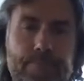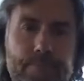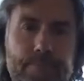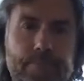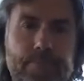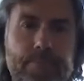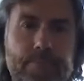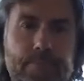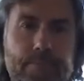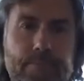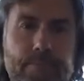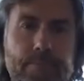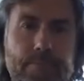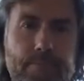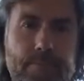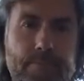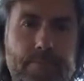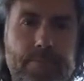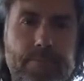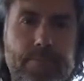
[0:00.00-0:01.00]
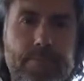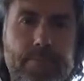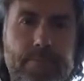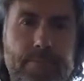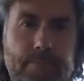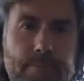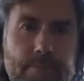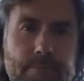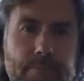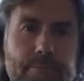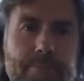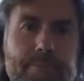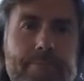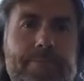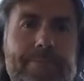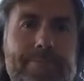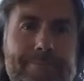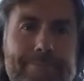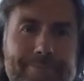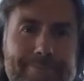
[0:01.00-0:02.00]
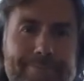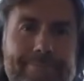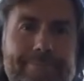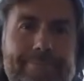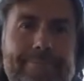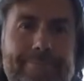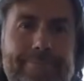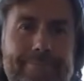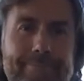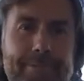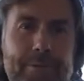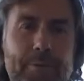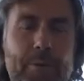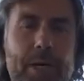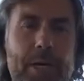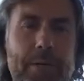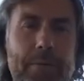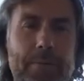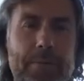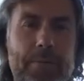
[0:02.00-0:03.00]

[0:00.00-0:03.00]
will be here if you have commissions, if you have good